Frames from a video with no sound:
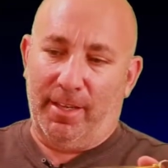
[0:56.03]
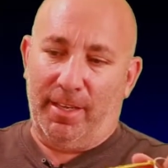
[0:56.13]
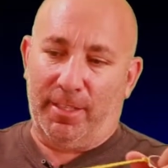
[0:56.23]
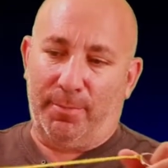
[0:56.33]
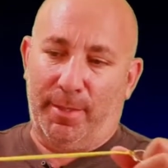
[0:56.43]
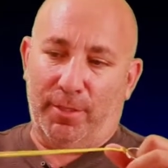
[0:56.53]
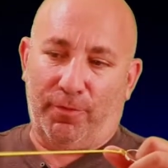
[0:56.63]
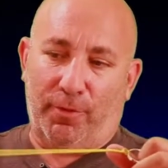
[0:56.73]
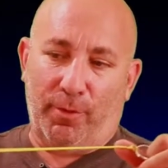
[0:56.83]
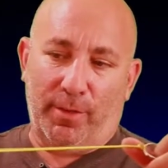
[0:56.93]
It spins
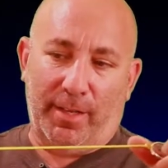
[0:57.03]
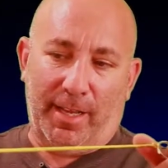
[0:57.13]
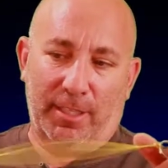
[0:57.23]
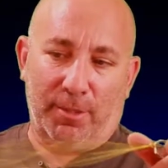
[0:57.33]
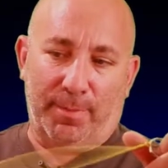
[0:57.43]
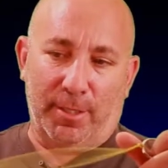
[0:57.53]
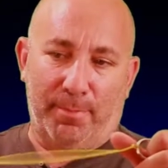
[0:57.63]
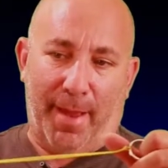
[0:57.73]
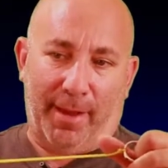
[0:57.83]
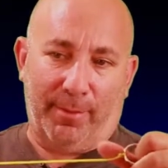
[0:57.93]
forward and it spins
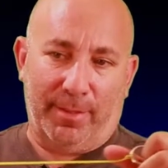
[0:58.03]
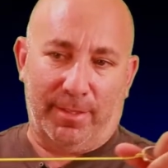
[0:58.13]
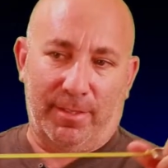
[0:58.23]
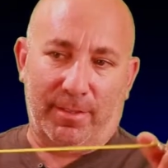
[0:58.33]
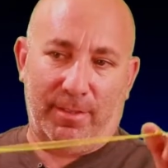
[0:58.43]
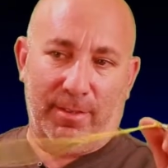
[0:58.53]
backwards.